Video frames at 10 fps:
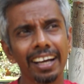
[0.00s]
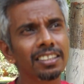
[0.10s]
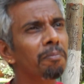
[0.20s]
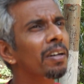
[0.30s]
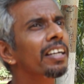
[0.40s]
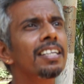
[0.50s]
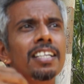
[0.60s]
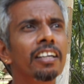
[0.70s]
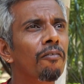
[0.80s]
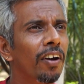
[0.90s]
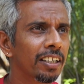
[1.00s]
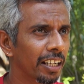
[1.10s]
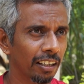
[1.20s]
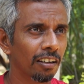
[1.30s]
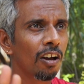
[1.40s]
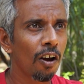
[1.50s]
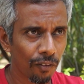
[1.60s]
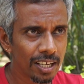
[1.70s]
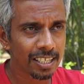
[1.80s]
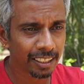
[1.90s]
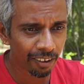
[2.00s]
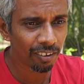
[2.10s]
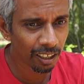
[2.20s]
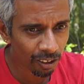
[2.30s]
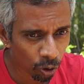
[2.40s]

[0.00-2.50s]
Accepting is a different thing. First they will